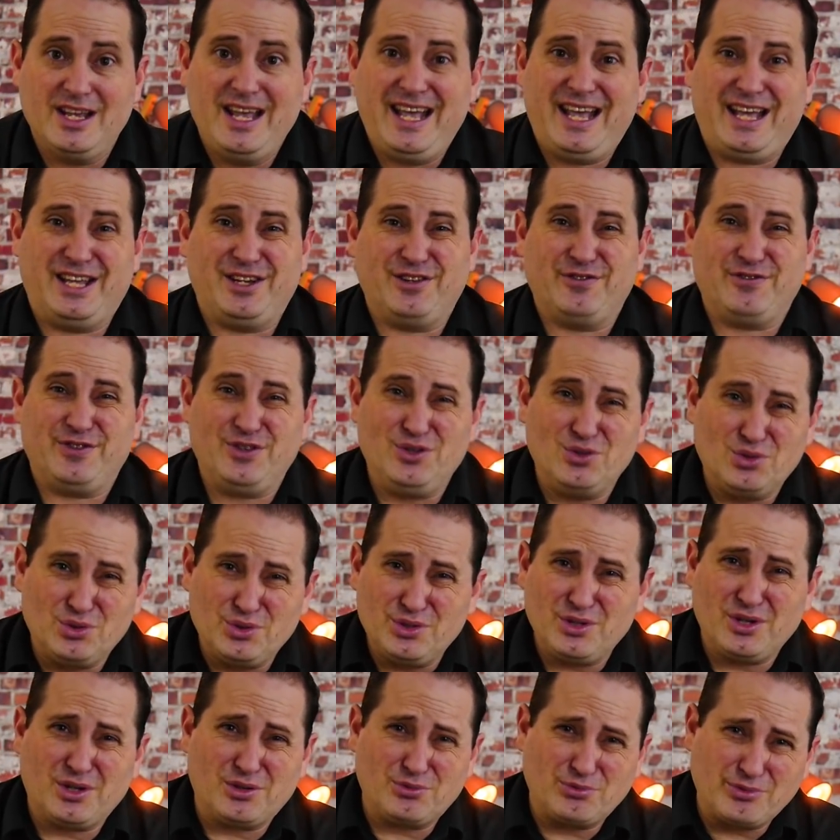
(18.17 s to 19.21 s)
And if you're
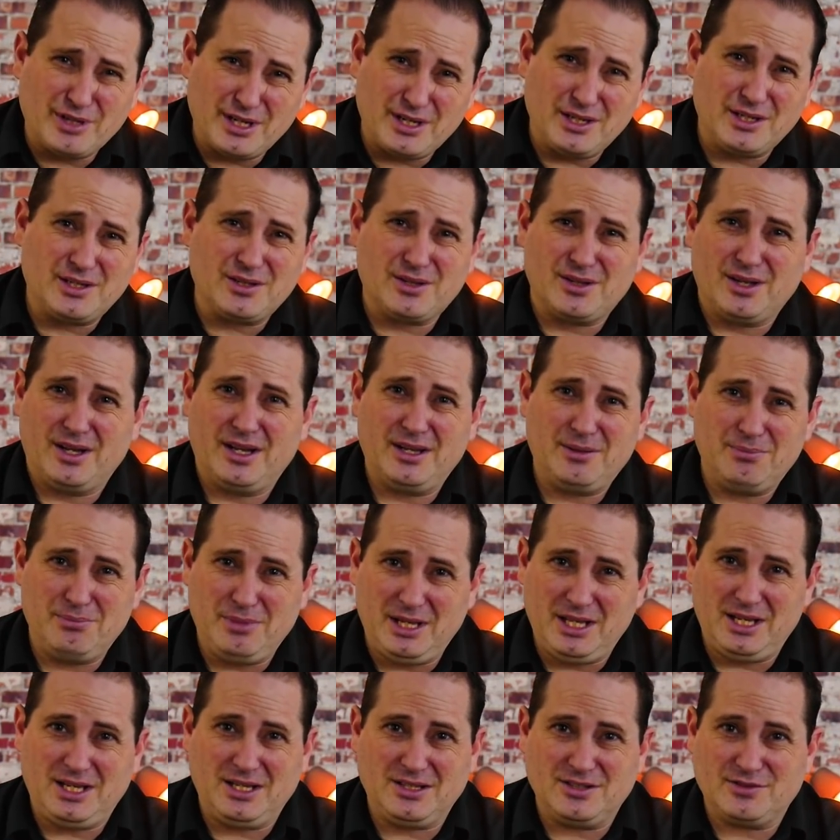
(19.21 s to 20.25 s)
not running client
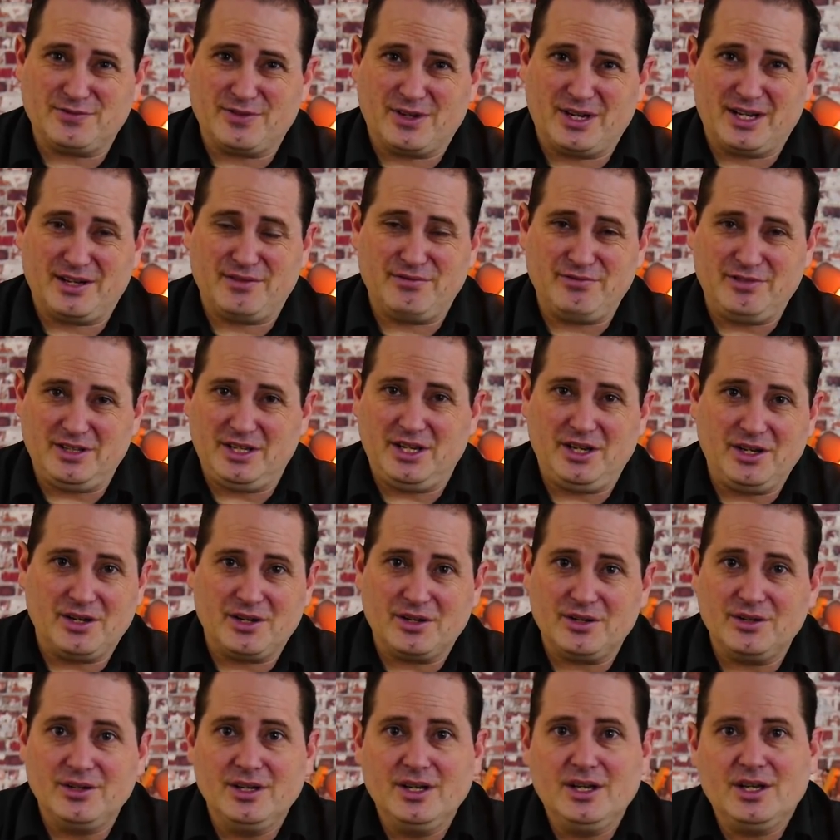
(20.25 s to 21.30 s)
meetings via
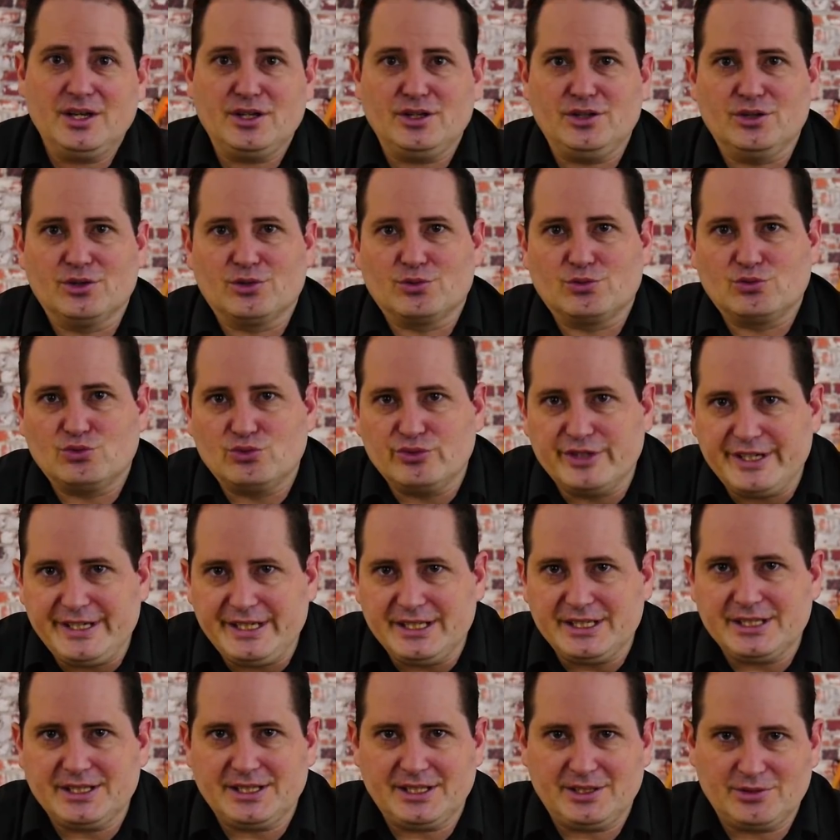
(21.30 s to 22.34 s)
video, you're
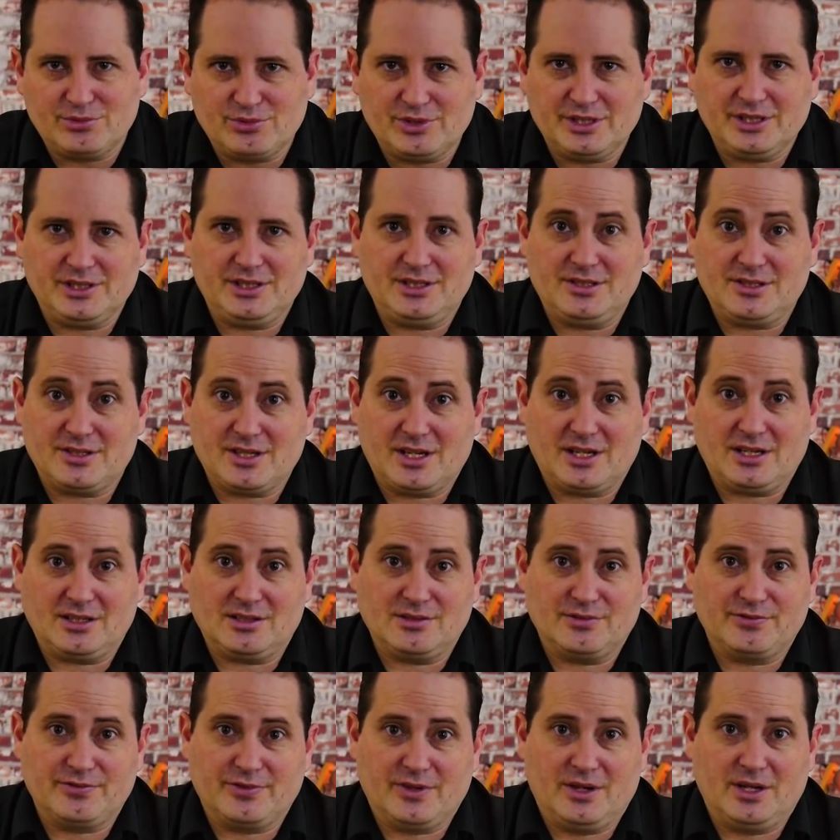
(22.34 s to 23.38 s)
really starting to
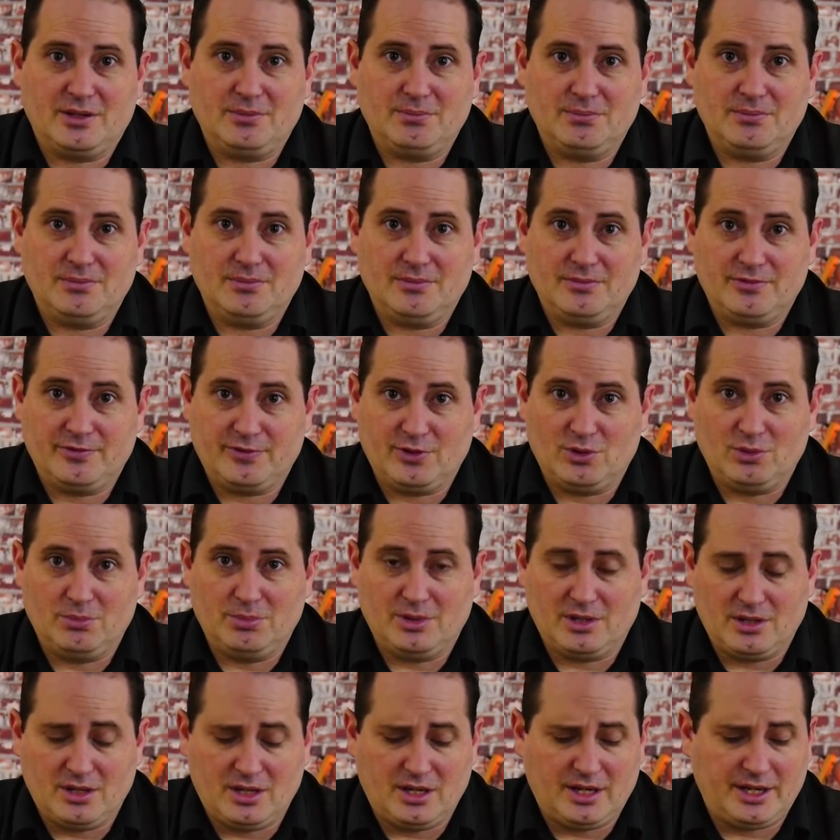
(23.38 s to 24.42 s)
fall
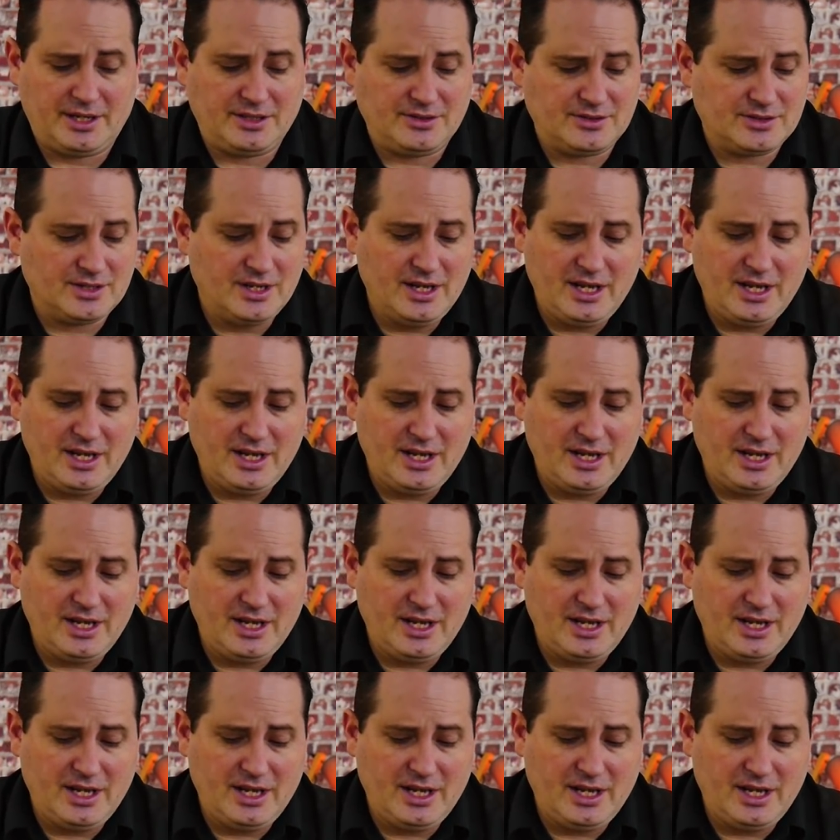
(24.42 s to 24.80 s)
behind.